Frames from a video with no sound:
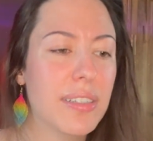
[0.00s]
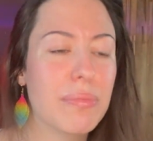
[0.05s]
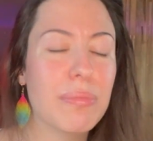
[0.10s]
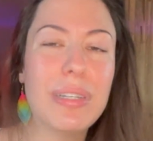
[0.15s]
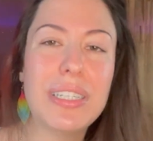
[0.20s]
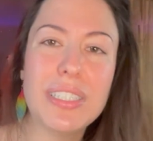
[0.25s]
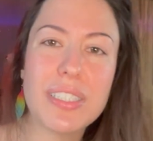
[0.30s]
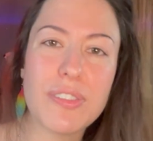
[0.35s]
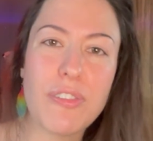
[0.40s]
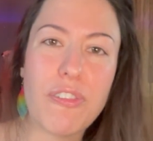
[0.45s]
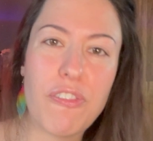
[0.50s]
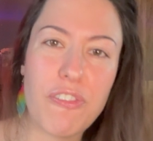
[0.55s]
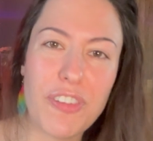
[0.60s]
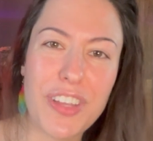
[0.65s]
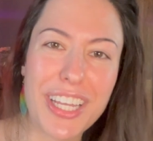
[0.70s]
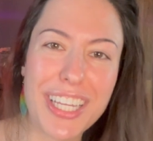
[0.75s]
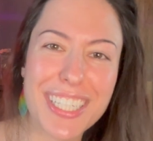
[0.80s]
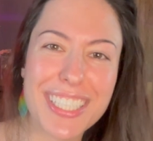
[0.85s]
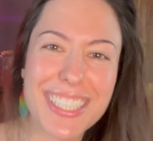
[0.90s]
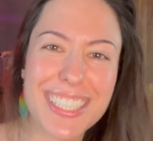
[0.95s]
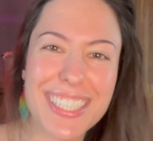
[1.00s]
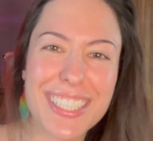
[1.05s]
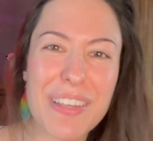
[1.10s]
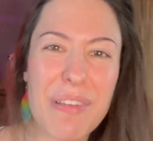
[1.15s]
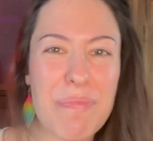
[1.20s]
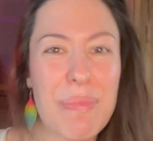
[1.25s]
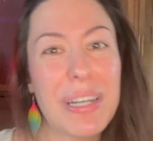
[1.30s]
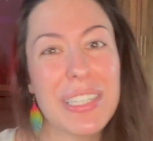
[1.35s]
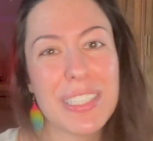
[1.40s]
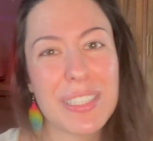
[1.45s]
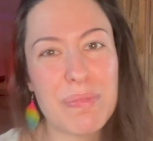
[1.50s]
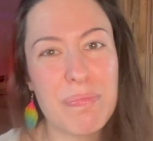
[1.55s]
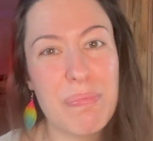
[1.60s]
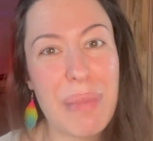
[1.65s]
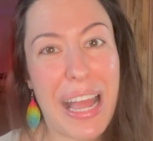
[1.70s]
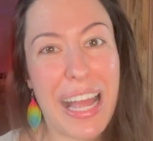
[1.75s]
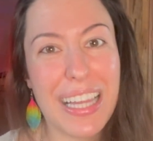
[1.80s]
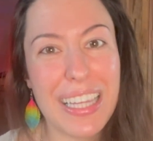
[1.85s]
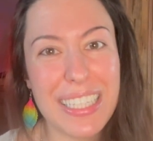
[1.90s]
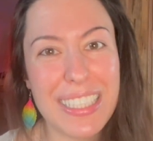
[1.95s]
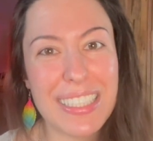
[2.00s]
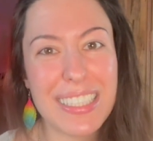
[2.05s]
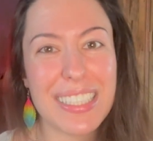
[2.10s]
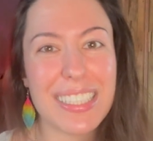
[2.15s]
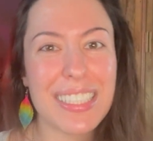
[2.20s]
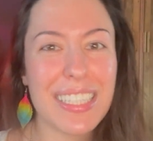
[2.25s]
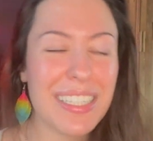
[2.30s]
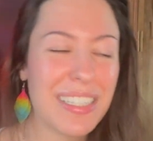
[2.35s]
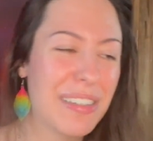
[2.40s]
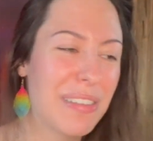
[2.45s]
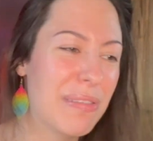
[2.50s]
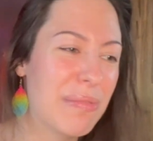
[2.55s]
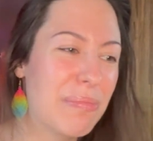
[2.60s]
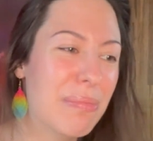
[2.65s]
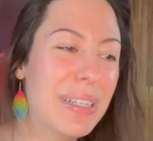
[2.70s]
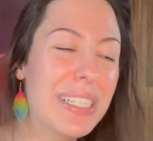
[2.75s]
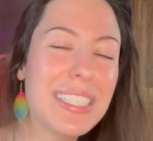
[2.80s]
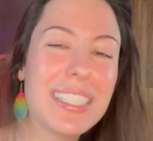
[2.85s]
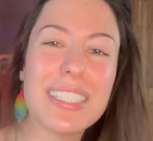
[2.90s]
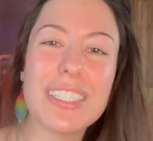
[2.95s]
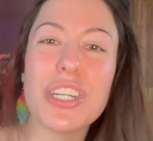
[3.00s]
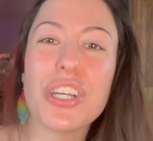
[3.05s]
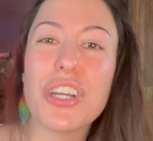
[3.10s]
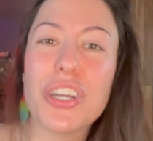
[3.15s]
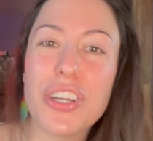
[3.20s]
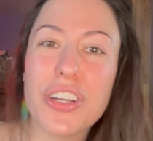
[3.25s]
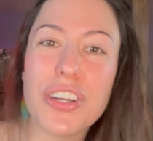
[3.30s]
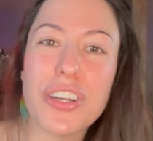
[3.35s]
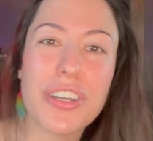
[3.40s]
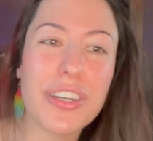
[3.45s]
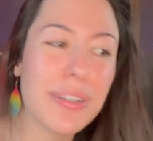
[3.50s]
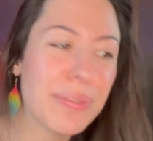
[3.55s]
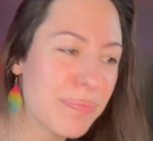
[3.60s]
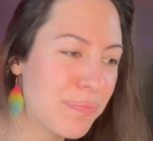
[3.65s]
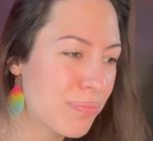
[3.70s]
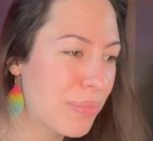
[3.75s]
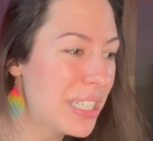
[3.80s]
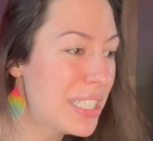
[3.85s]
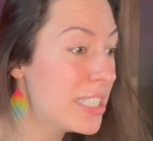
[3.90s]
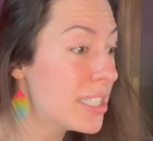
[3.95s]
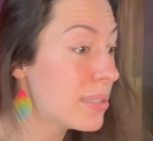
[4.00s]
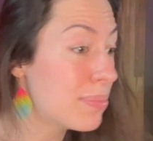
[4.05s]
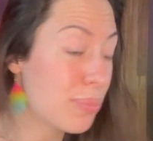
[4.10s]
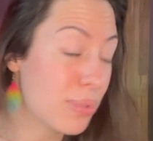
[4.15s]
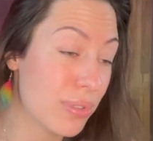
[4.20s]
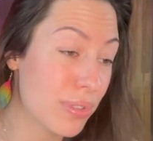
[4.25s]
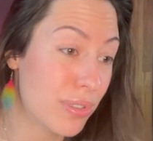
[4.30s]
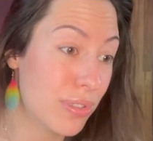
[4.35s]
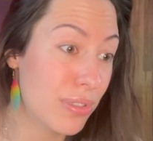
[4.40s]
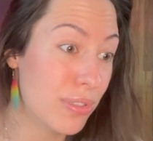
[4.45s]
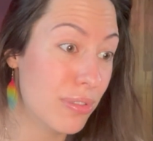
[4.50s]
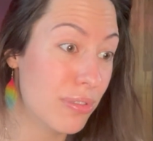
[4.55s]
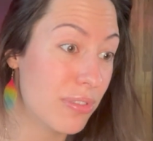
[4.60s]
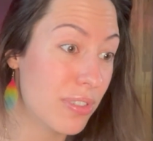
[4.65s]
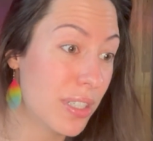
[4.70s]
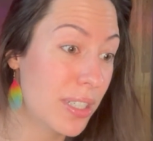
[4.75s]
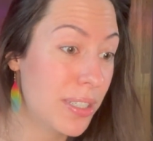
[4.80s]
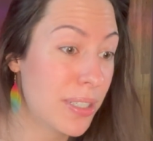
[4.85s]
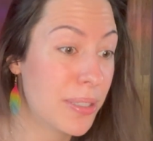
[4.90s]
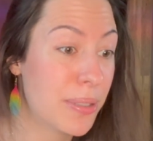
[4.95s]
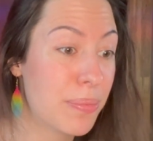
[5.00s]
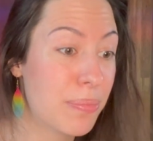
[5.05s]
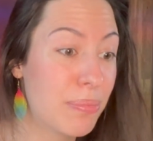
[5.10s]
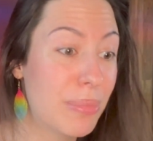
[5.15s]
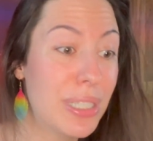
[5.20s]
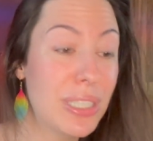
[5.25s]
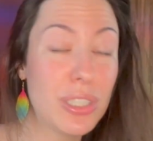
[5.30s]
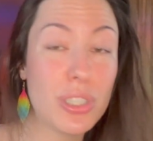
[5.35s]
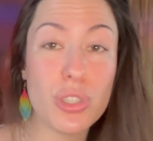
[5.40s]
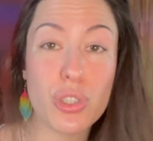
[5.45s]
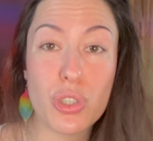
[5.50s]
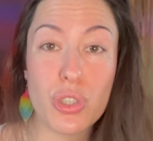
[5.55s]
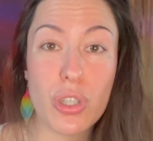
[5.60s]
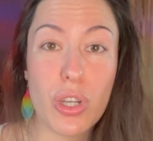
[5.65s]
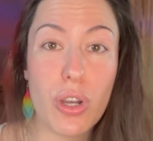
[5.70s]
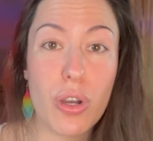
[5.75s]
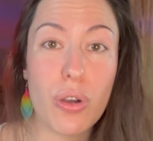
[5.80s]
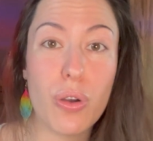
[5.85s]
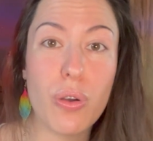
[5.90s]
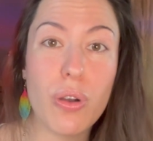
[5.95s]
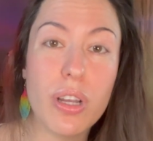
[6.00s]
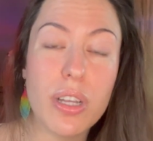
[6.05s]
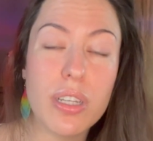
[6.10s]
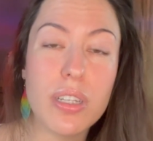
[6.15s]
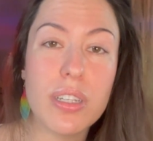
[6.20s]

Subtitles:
must fix, must balance, must earn, must prove, must show,